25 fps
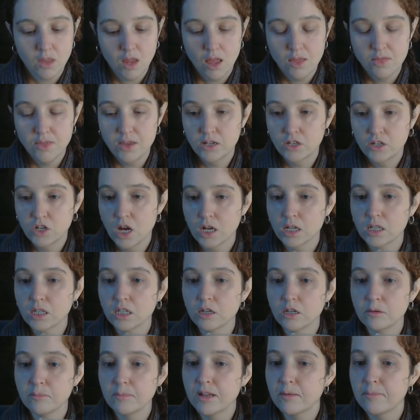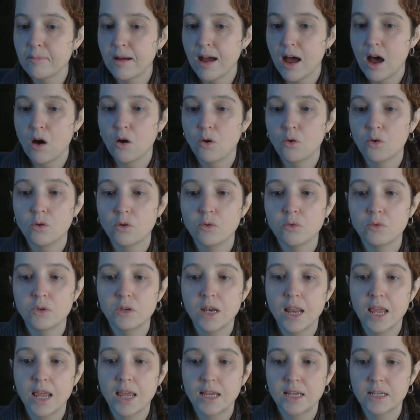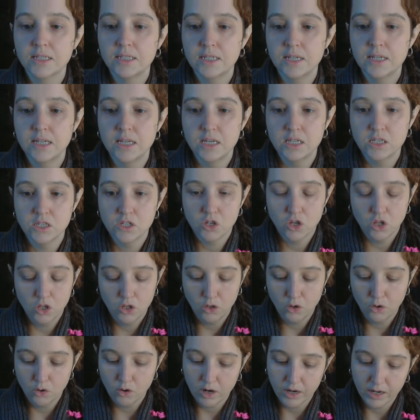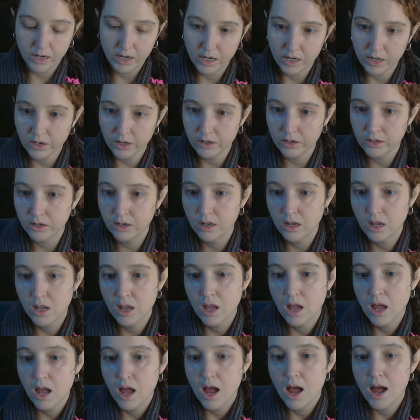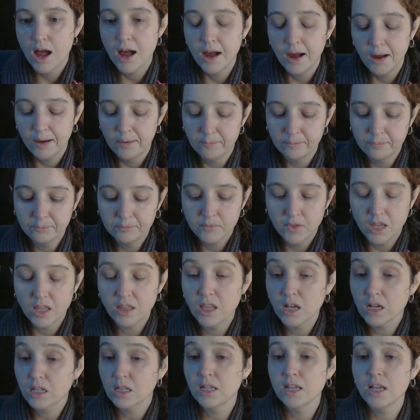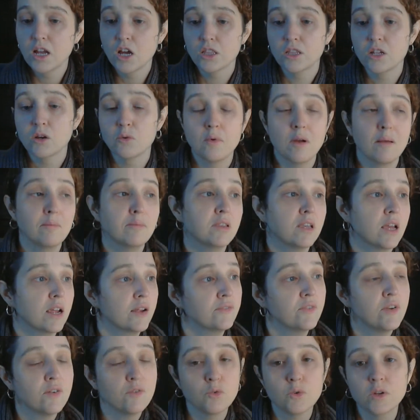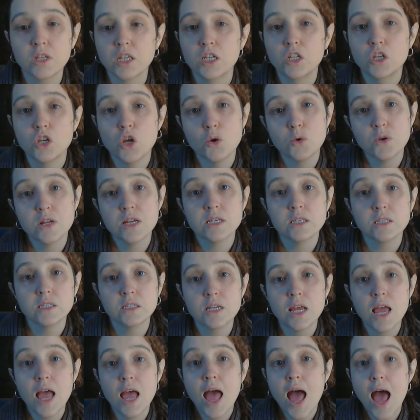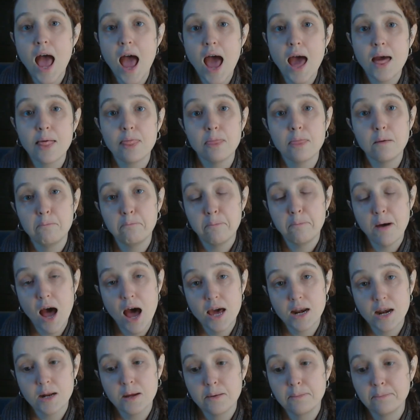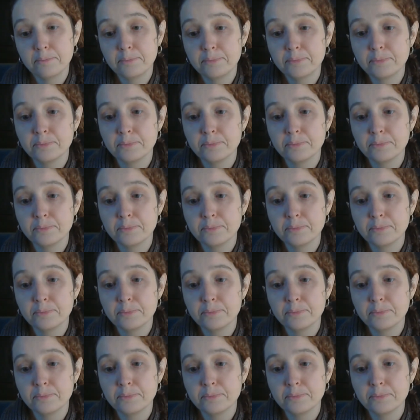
and they talk a little bit about naked teas galore here. Um, and luckily on their website, I've never really noticed, at the bottom